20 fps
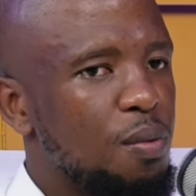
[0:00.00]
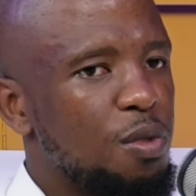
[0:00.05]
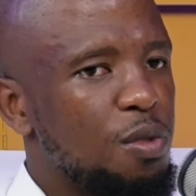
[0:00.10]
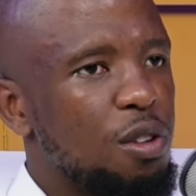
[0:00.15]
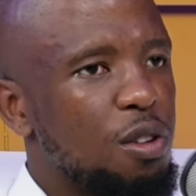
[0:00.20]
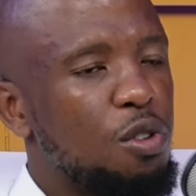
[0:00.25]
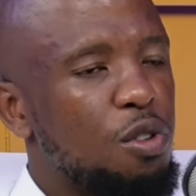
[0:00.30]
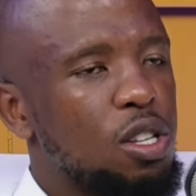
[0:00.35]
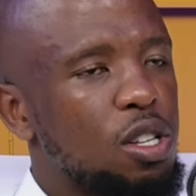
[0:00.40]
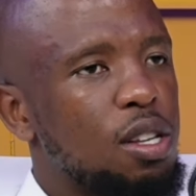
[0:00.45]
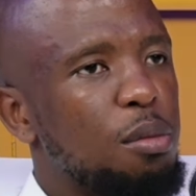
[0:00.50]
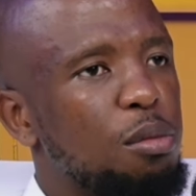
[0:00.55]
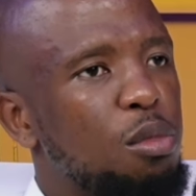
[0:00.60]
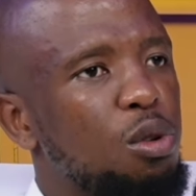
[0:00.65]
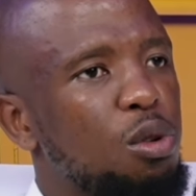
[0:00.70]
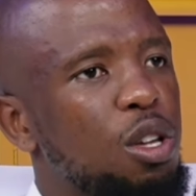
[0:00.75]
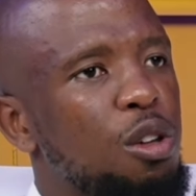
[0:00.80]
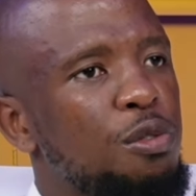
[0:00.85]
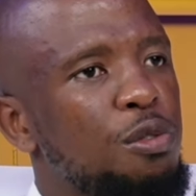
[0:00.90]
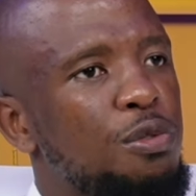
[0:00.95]
For example,
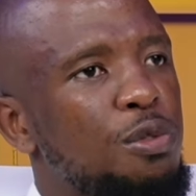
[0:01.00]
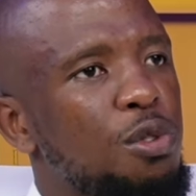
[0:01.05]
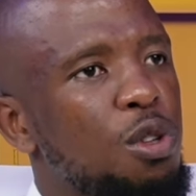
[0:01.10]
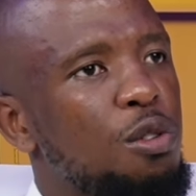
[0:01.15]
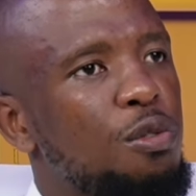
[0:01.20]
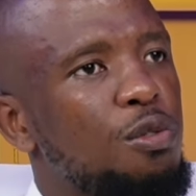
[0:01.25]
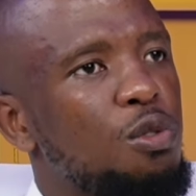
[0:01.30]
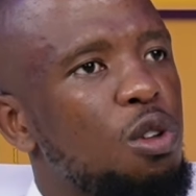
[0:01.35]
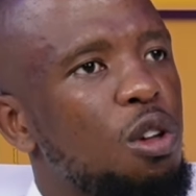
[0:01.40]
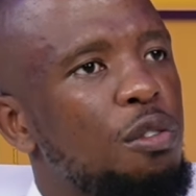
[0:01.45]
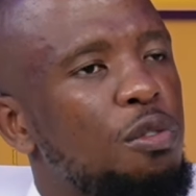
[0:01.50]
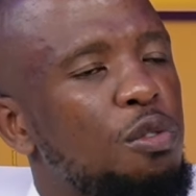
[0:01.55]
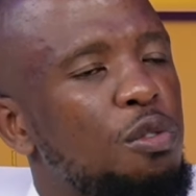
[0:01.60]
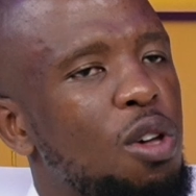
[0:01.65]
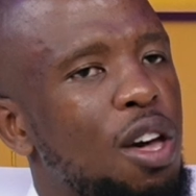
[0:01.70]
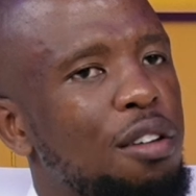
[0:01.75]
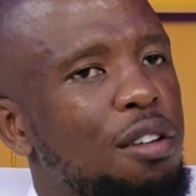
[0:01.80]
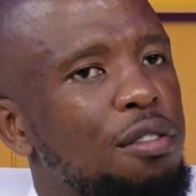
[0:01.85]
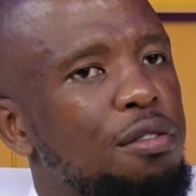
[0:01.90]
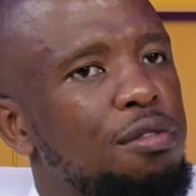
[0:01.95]
if if if you
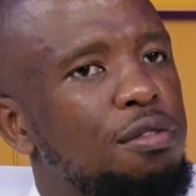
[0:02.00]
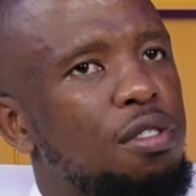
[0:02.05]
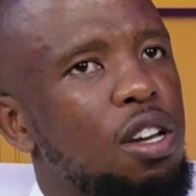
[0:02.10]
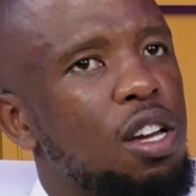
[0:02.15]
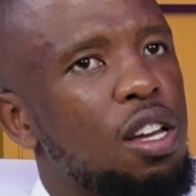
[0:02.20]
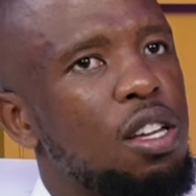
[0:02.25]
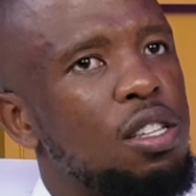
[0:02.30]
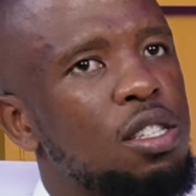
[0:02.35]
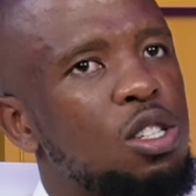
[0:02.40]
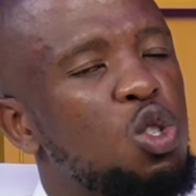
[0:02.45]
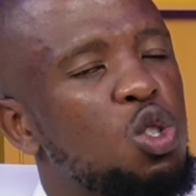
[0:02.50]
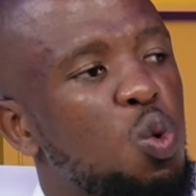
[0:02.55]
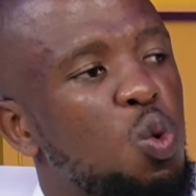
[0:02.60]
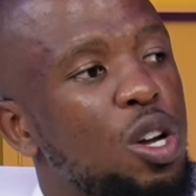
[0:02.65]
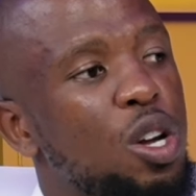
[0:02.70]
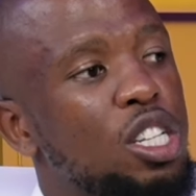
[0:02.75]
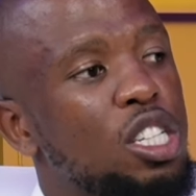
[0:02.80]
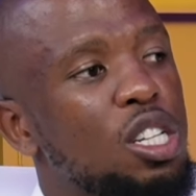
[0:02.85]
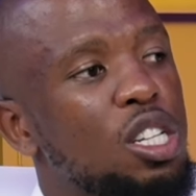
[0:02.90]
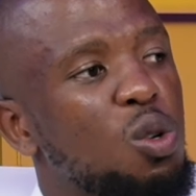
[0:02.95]
have a
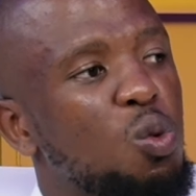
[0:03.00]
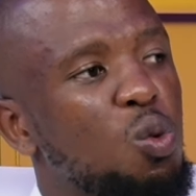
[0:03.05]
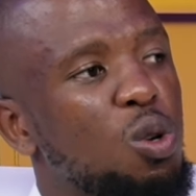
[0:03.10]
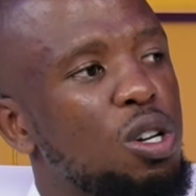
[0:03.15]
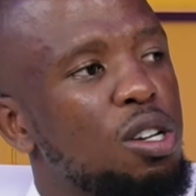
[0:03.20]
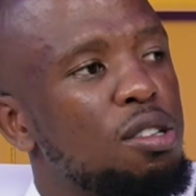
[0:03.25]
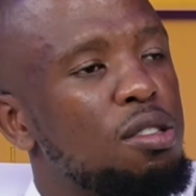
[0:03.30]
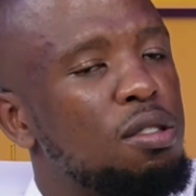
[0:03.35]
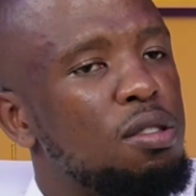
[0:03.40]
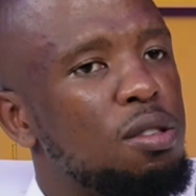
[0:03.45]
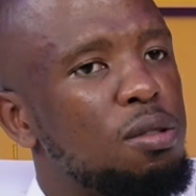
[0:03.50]
situation with